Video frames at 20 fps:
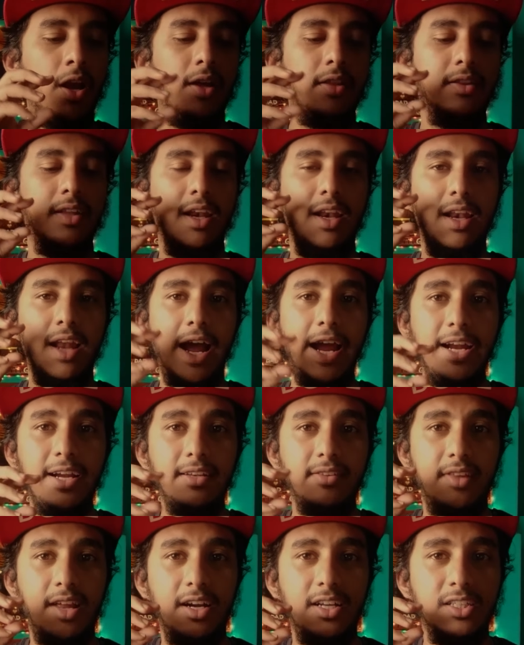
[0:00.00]
the
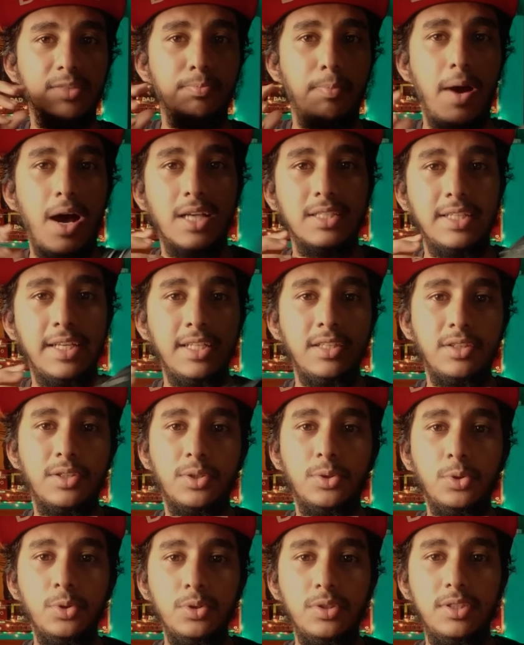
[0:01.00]
light that is passing
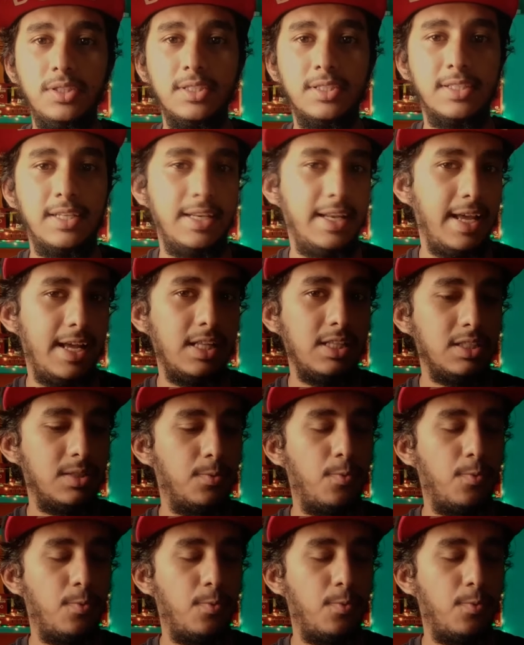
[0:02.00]
through this lens